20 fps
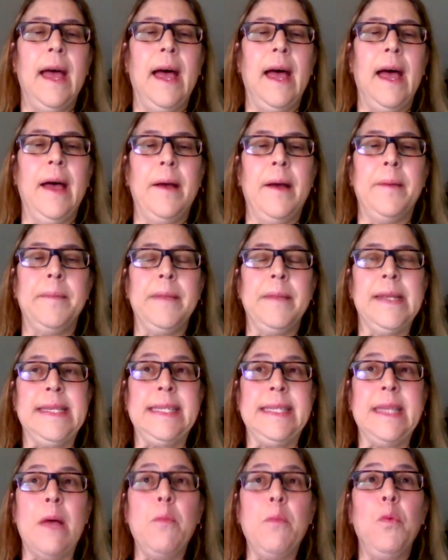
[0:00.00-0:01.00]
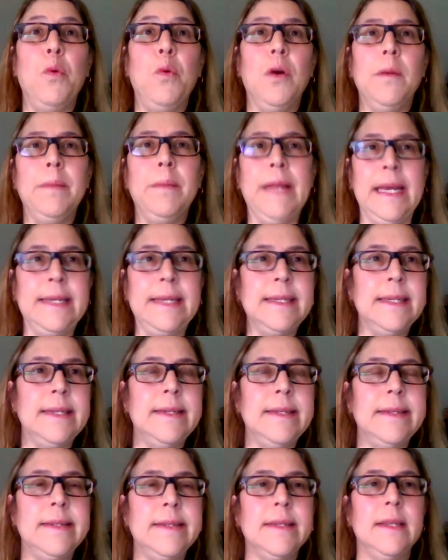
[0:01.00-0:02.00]
Some
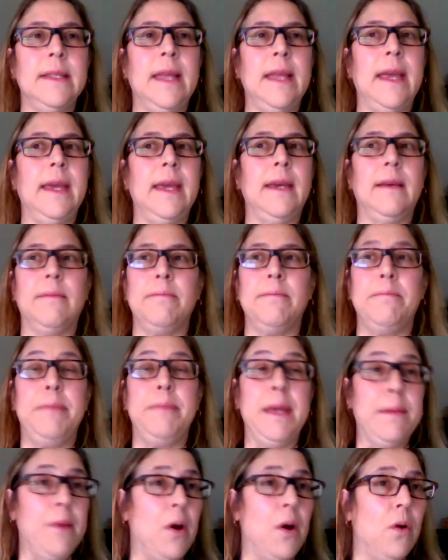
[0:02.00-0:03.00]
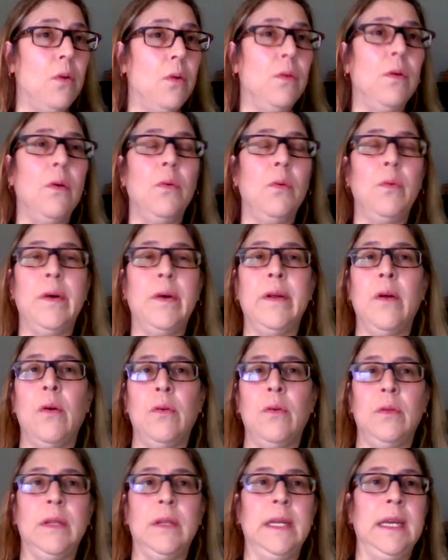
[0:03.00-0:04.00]
workplaces like BMO will
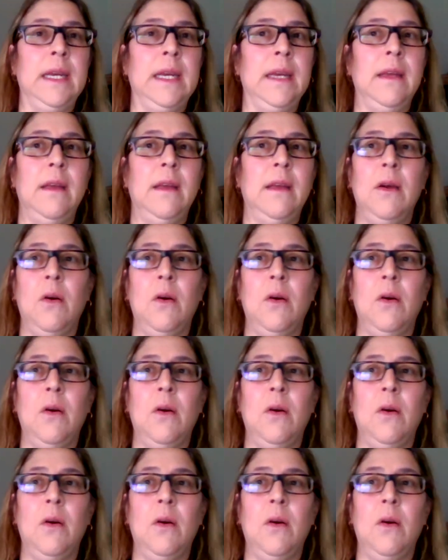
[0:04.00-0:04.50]
only,